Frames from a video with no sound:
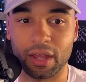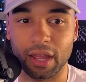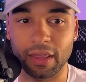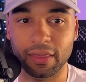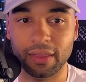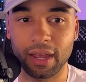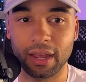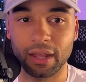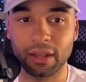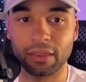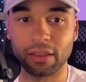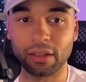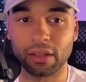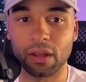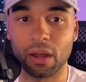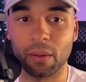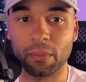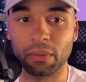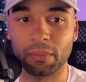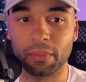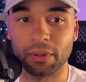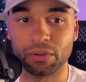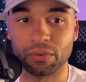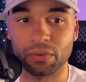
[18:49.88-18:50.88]
And then the
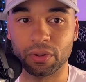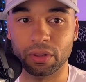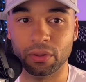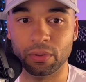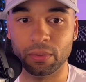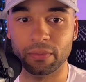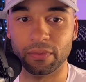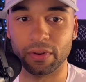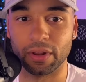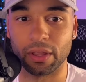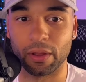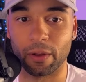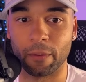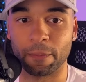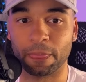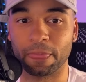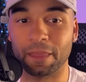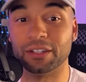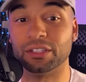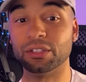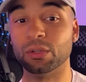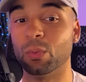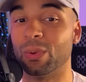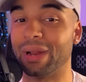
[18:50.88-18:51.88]
complimentary Loom video.
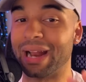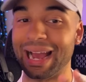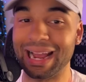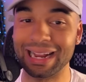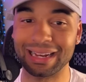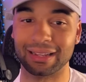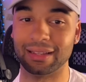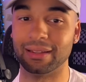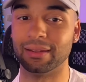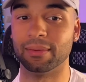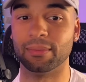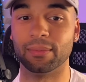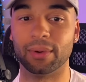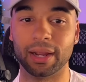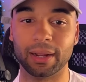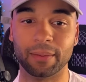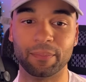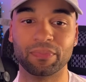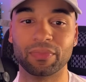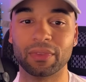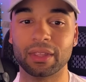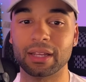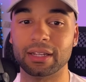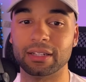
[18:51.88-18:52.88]
So what I did, right,
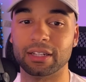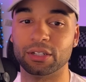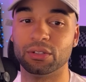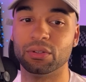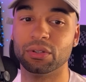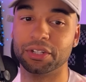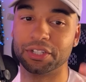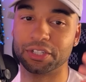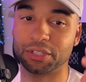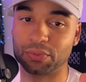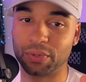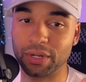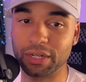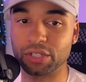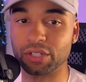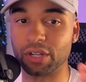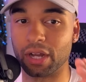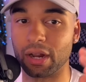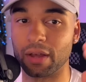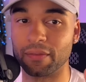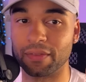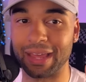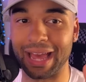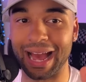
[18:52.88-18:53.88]
is I took a screenshot
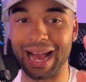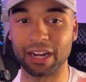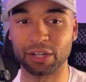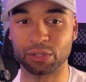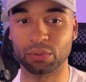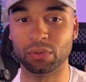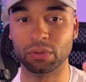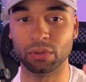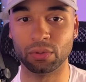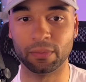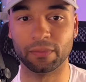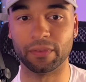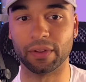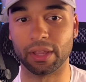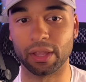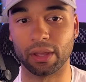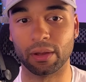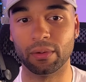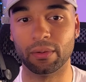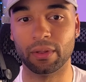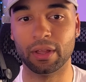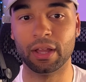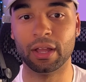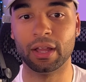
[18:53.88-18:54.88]
of the actual Loom
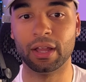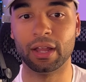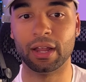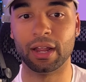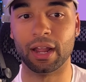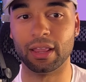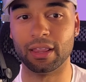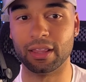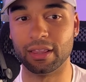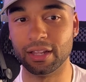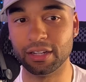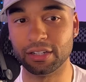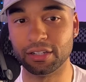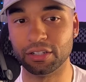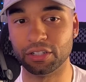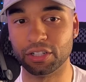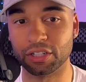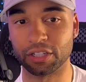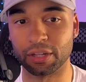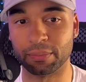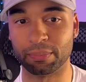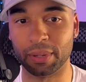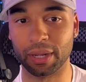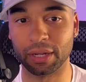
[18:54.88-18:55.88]
video, and then this is
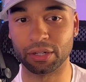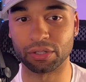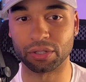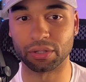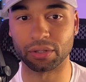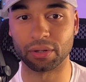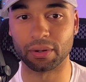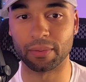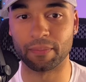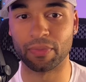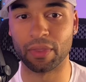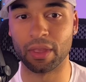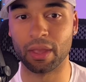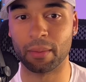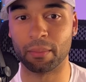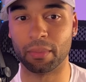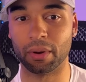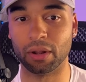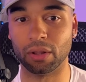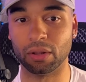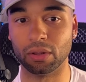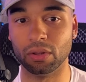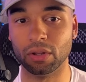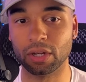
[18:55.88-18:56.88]
just a picture, but
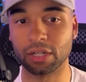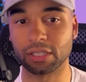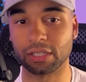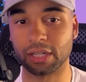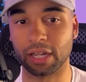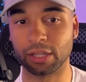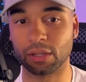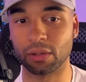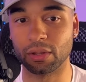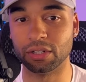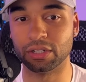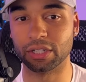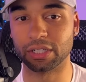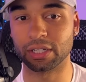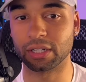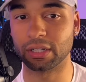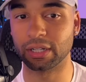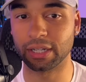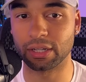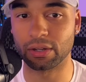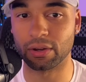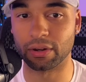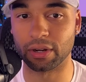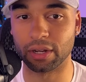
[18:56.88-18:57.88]
it looks like you can just
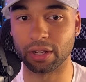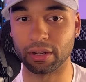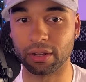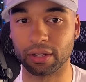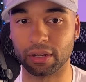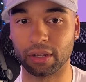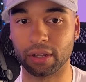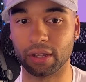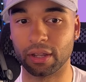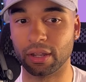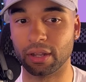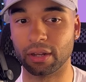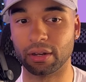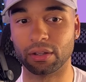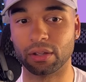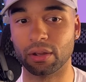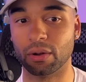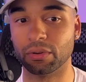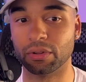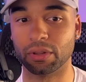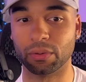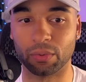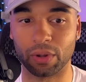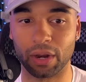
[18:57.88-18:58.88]
click on it and
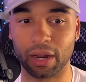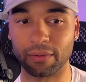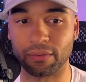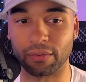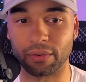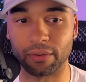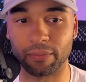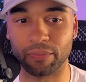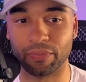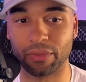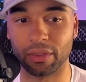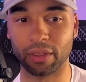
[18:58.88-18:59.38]
go to whatever.